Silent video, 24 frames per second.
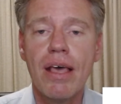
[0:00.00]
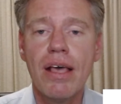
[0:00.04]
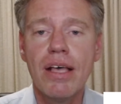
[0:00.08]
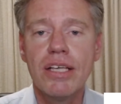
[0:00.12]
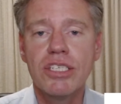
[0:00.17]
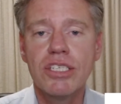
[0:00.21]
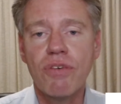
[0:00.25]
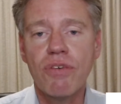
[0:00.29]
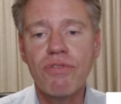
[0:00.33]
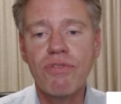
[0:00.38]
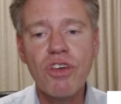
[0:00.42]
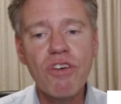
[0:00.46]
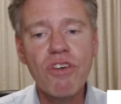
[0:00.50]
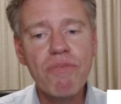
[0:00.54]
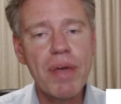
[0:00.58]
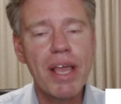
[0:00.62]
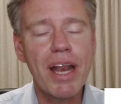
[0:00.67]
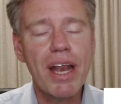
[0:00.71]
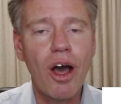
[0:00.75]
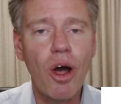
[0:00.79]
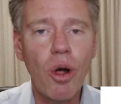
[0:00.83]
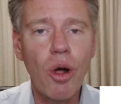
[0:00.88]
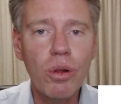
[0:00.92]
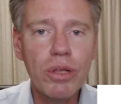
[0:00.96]
So if you've been
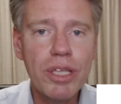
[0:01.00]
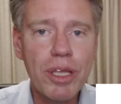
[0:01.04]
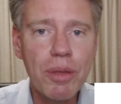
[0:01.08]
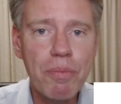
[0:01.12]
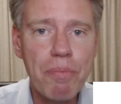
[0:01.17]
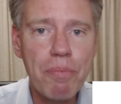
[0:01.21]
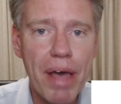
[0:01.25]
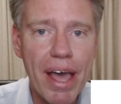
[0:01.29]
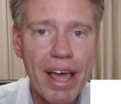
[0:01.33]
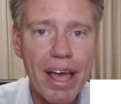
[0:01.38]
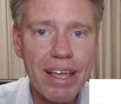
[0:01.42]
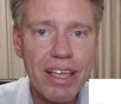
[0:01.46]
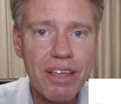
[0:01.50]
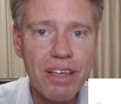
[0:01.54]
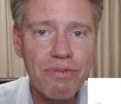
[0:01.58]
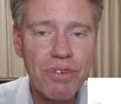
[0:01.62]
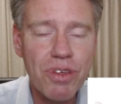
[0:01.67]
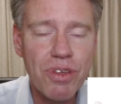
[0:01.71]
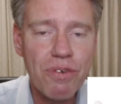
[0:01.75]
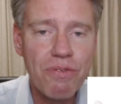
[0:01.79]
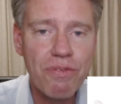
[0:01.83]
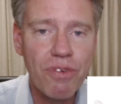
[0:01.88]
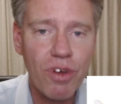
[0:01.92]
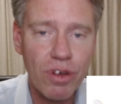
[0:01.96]
holding back, if
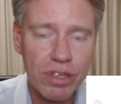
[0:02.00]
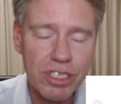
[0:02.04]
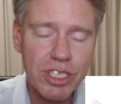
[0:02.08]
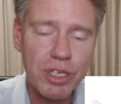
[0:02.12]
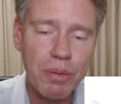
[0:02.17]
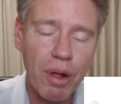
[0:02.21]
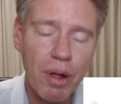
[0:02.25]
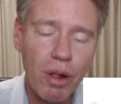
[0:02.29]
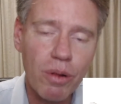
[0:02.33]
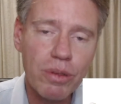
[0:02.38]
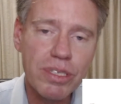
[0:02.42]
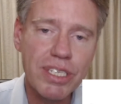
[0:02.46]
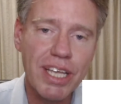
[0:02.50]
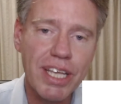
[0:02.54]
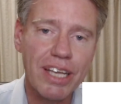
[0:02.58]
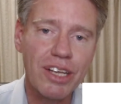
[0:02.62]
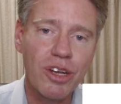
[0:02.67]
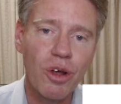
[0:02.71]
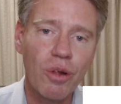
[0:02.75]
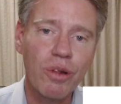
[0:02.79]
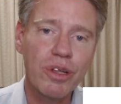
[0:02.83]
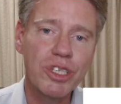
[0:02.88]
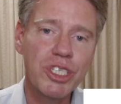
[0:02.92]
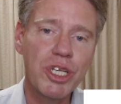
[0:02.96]
you've got some old
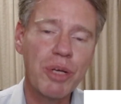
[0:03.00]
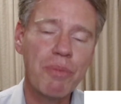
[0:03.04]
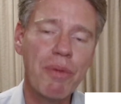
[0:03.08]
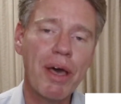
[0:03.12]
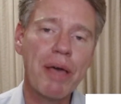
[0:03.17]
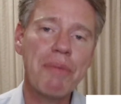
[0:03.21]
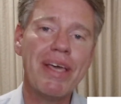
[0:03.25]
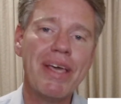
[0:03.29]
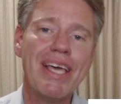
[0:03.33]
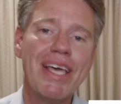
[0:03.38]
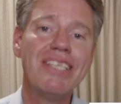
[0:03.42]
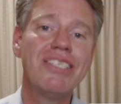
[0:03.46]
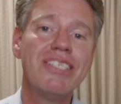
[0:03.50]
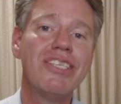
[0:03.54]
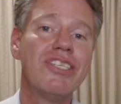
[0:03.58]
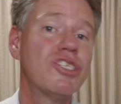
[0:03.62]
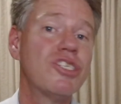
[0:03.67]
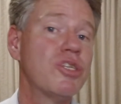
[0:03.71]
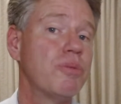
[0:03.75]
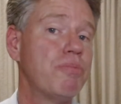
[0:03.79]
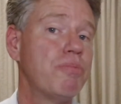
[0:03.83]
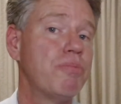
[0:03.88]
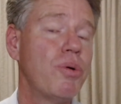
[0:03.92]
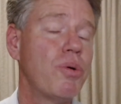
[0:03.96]
technology, maybe isn't
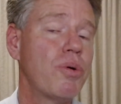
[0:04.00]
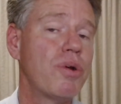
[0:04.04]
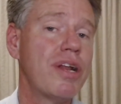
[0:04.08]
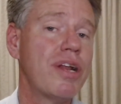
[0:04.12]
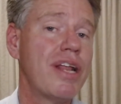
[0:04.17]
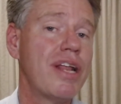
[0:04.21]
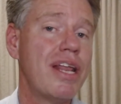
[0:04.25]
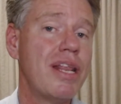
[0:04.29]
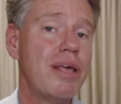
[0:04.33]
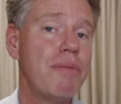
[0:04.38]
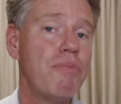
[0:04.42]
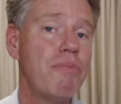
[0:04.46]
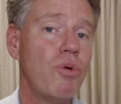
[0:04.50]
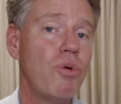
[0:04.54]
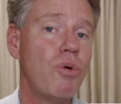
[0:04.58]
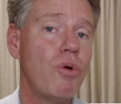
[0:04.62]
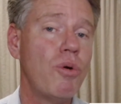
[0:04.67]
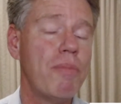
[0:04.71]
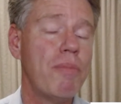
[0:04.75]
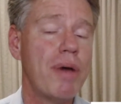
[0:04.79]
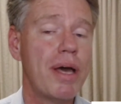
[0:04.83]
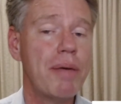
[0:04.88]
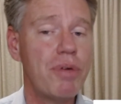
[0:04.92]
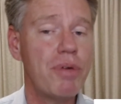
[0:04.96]
supported anymore,
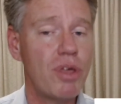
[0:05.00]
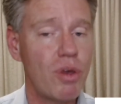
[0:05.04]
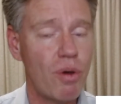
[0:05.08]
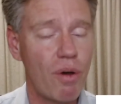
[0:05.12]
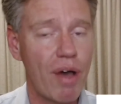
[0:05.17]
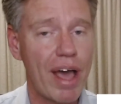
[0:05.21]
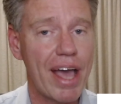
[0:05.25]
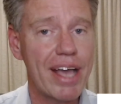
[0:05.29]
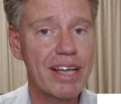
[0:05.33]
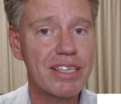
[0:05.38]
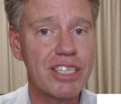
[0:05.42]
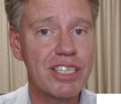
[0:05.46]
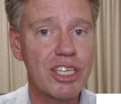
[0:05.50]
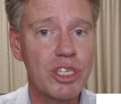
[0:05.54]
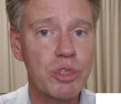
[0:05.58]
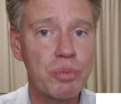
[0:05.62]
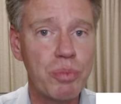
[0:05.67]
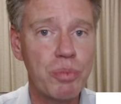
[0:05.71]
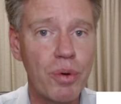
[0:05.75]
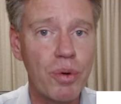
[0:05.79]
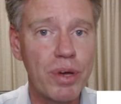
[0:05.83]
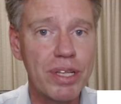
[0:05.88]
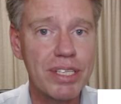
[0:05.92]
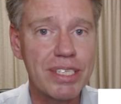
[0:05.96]
maybe your access
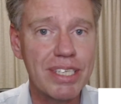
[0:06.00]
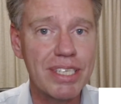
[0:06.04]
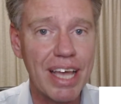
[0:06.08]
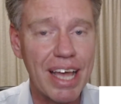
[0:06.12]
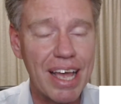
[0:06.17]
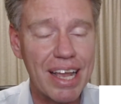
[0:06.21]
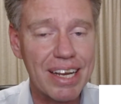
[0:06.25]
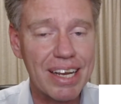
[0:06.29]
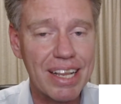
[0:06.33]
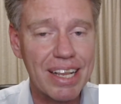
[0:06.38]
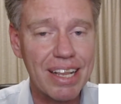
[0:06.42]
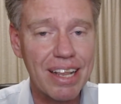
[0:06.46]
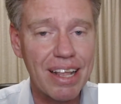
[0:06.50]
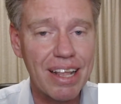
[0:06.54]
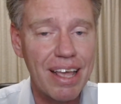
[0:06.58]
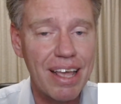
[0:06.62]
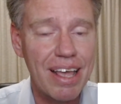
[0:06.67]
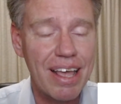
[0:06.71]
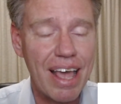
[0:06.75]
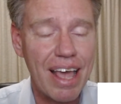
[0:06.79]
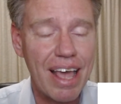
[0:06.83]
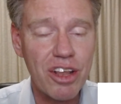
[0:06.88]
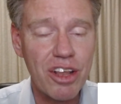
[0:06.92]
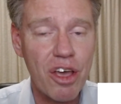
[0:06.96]
points
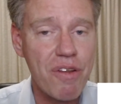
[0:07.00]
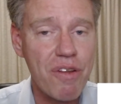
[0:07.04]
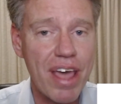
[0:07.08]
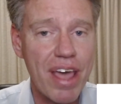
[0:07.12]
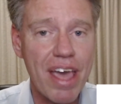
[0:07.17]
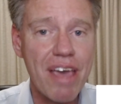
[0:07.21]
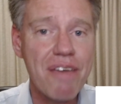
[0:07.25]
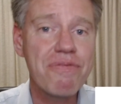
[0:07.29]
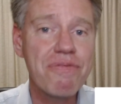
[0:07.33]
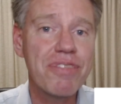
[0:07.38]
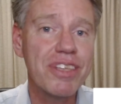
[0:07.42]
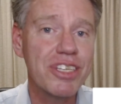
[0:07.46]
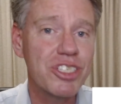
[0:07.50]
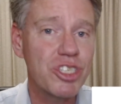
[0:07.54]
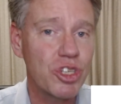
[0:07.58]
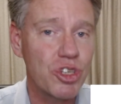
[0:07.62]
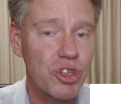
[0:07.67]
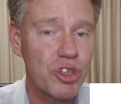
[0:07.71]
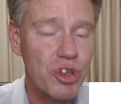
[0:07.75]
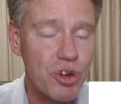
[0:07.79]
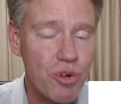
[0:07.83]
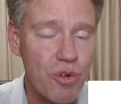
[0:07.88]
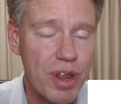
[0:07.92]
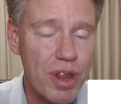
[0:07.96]
don't have the
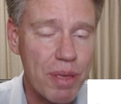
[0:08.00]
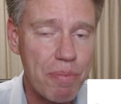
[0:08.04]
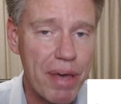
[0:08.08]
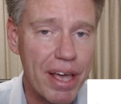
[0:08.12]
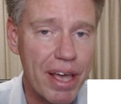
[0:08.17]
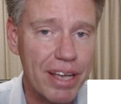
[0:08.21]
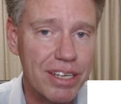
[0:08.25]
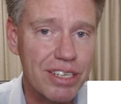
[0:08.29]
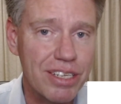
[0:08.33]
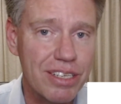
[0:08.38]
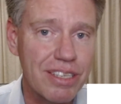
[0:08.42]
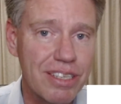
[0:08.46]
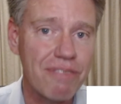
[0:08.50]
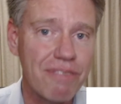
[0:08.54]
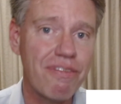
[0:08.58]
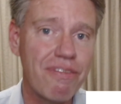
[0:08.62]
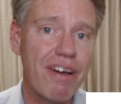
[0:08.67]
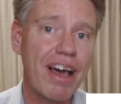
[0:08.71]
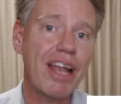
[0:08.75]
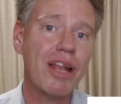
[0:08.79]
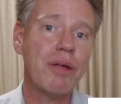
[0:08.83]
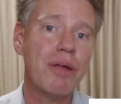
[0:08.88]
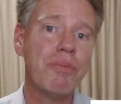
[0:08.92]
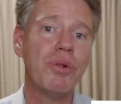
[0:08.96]
security patches
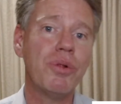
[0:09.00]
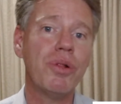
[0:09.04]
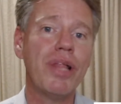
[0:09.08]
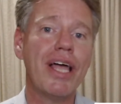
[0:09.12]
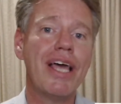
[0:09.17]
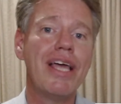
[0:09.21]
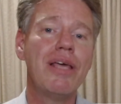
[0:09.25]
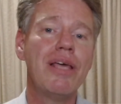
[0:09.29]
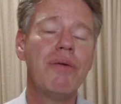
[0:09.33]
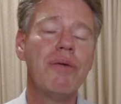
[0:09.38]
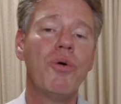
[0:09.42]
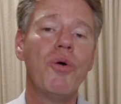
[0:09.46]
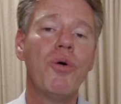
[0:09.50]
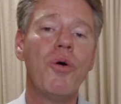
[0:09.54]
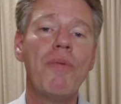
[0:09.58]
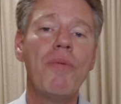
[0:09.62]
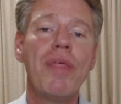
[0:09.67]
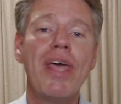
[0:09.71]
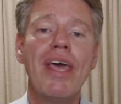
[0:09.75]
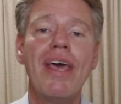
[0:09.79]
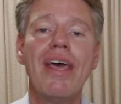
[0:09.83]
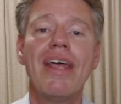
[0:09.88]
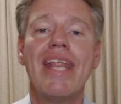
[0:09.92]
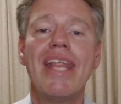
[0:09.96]
available anymore,
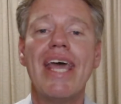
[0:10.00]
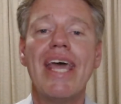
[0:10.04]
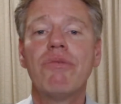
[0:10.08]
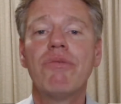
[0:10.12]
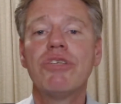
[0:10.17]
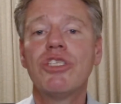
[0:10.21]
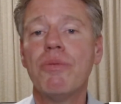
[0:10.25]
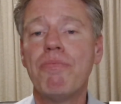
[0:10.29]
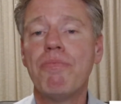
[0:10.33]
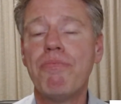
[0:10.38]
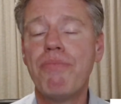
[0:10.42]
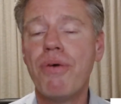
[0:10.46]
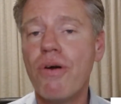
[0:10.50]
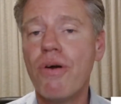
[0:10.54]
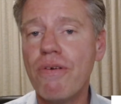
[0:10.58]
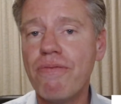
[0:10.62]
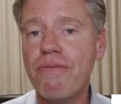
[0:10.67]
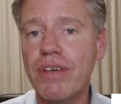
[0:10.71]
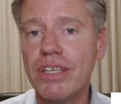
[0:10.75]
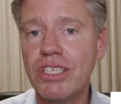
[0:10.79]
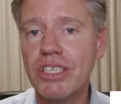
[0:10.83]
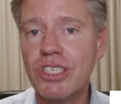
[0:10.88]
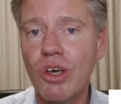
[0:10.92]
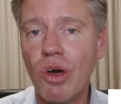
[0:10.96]
now is the
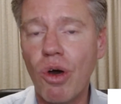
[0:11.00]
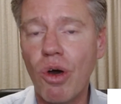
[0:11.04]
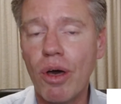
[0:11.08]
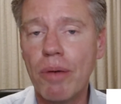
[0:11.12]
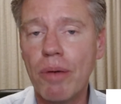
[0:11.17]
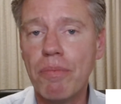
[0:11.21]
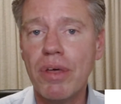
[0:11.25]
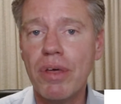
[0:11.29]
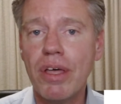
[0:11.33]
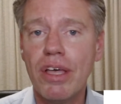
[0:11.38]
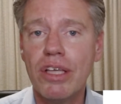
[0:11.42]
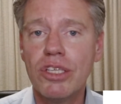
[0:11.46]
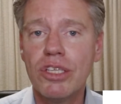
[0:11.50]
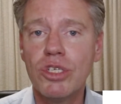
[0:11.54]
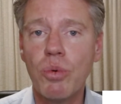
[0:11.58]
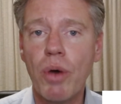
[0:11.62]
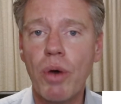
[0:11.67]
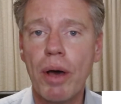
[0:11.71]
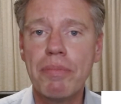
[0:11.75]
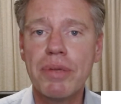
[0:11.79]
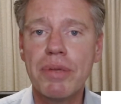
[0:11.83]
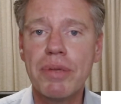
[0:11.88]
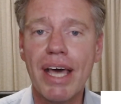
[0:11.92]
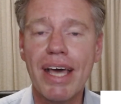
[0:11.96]
perfect time to
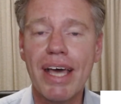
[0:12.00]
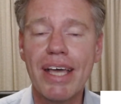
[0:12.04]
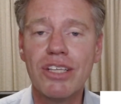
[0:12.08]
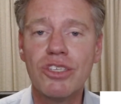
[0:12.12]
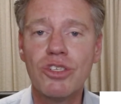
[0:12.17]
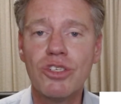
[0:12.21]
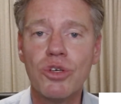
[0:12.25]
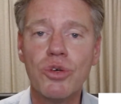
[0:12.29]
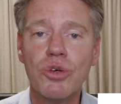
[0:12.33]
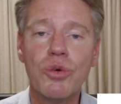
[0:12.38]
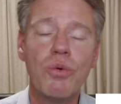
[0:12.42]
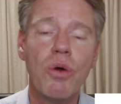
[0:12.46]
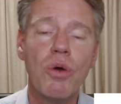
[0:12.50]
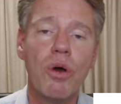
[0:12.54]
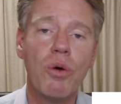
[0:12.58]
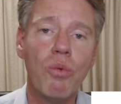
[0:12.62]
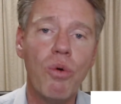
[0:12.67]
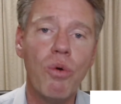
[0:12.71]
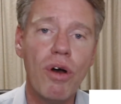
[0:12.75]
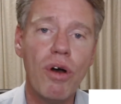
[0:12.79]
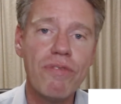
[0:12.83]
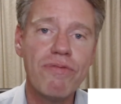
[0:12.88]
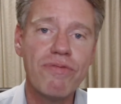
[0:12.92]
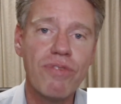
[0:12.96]
update to
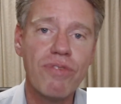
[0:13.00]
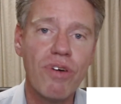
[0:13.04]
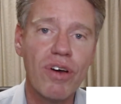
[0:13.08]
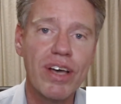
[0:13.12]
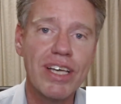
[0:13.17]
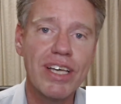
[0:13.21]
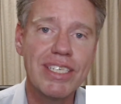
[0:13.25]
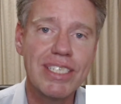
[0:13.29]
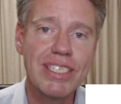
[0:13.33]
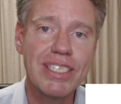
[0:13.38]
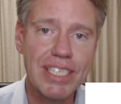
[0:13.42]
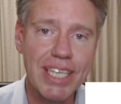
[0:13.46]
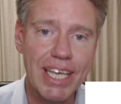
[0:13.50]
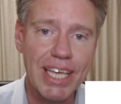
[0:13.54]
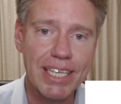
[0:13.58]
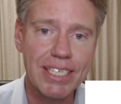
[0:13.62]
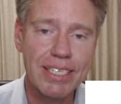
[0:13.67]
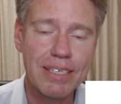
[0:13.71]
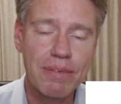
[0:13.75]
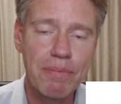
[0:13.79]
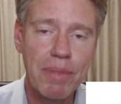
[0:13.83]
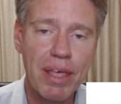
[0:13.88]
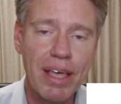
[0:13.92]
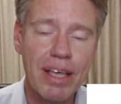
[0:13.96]
Wi-Fi
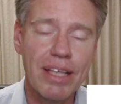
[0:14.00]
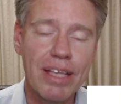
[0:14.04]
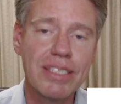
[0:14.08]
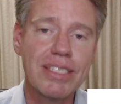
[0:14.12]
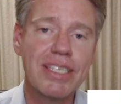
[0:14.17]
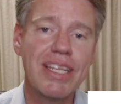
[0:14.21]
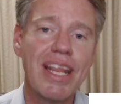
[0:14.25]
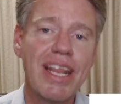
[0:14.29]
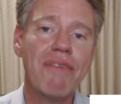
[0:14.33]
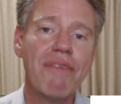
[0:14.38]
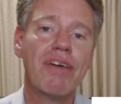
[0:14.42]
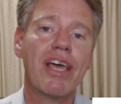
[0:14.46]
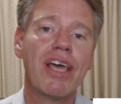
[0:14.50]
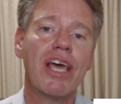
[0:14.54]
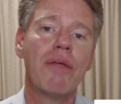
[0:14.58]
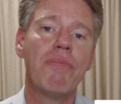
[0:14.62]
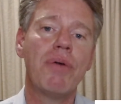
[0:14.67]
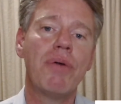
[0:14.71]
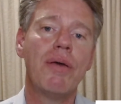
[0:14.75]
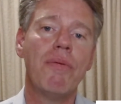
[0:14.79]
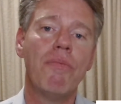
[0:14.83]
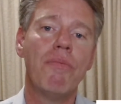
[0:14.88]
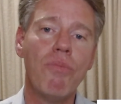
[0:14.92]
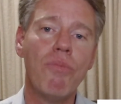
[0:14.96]
6. It's never going to
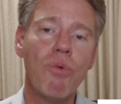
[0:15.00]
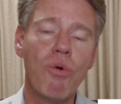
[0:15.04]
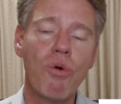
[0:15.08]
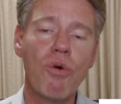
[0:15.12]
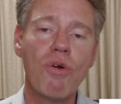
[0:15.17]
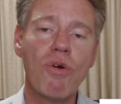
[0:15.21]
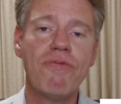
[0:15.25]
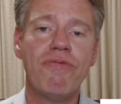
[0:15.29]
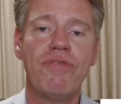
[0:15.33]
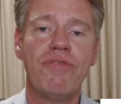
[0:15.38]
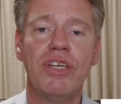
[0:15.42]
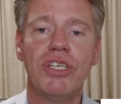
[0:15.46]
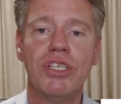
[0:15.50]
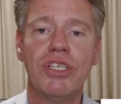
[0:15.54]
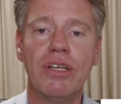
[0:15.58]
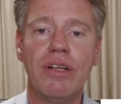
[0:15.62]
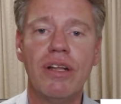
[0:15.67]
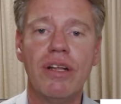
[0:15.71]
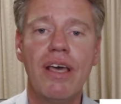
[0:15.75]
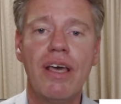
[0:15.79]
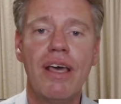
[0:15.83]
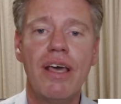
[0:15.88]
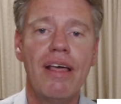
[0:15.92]
be more efficient.